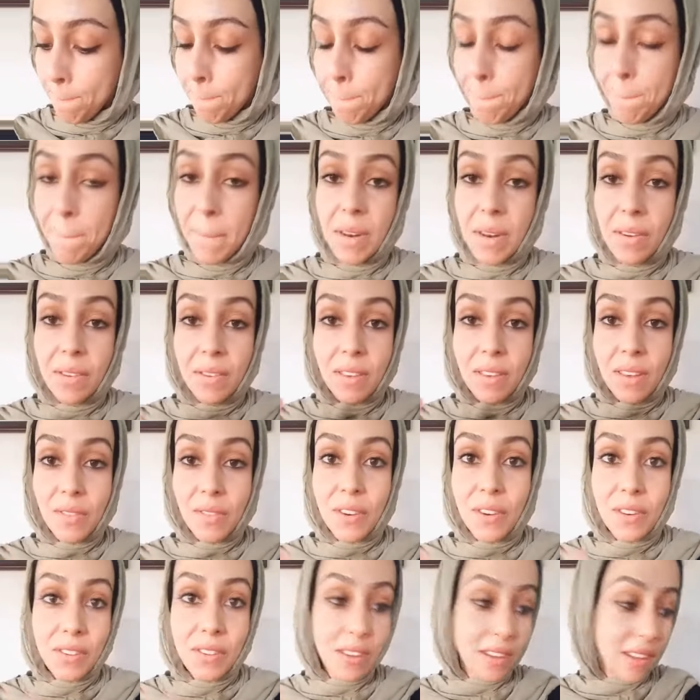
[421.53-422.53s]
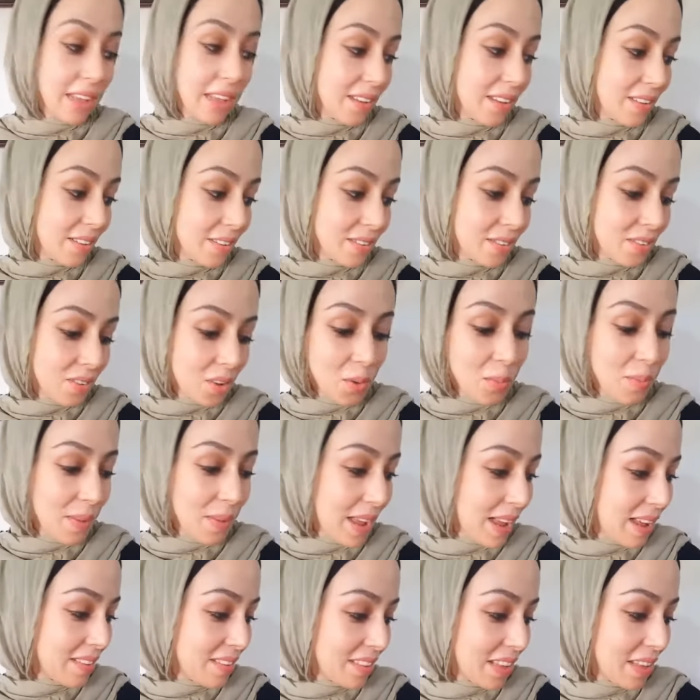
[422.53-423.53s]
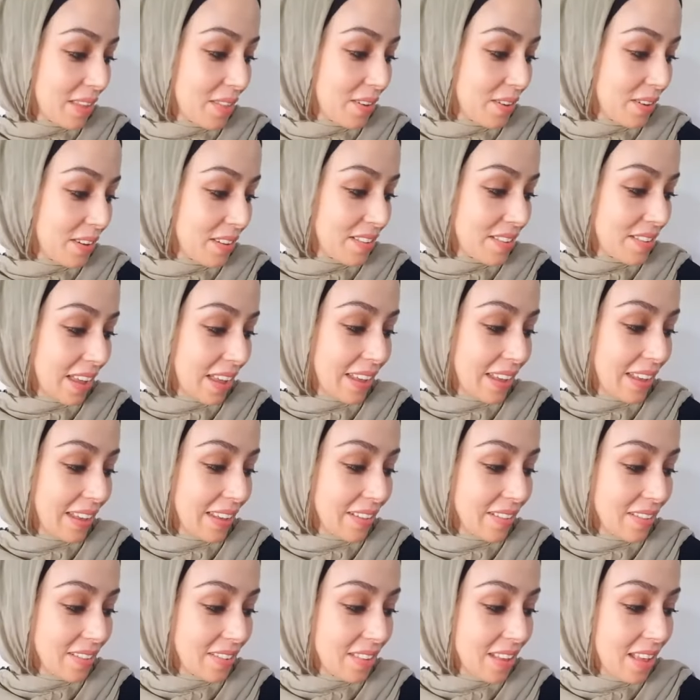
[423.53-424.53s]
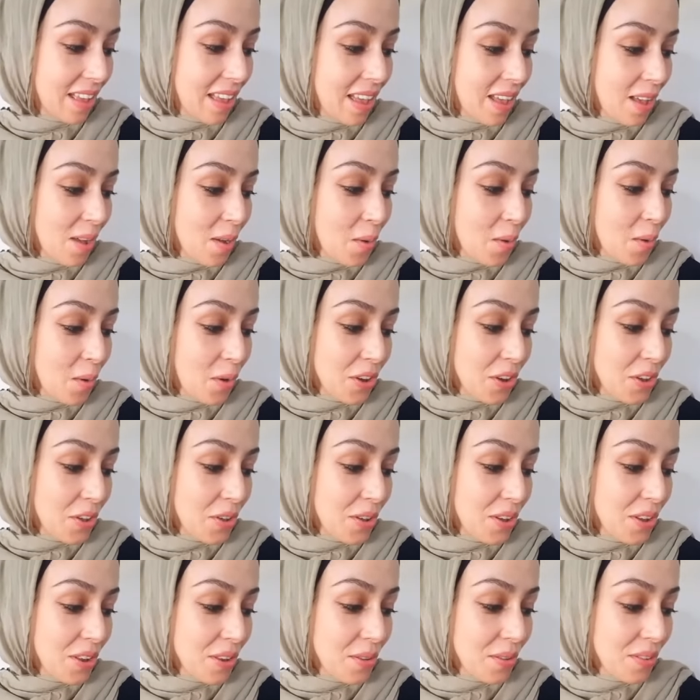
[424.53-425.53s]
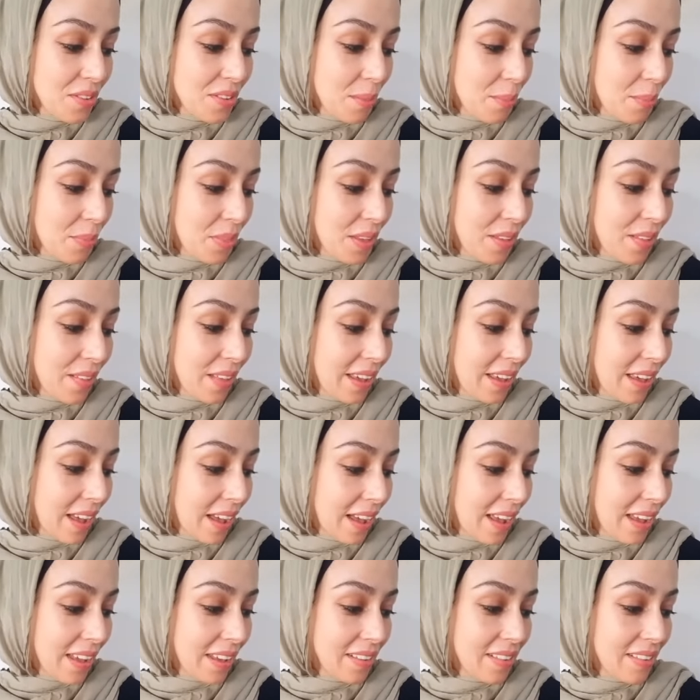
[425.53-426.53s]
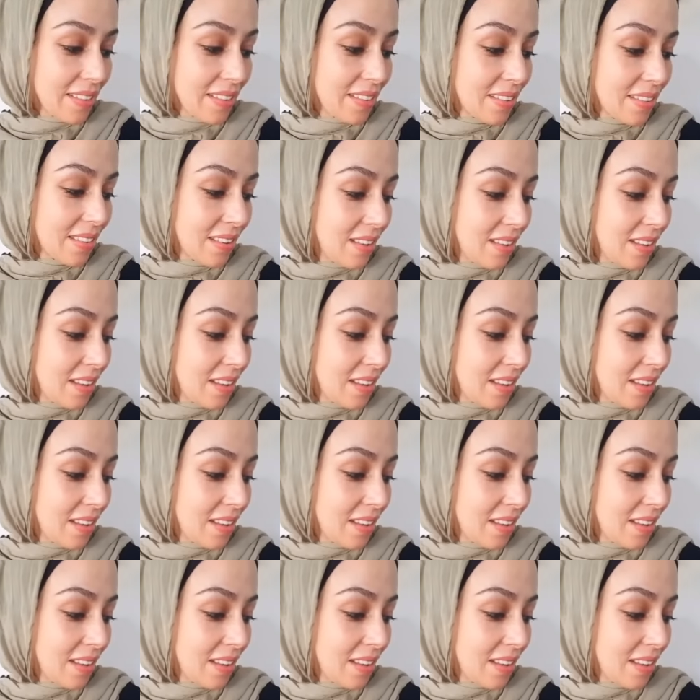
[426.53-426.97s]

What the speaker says: And just give your, don't pass like 30 seconds. Or you can use something like ice.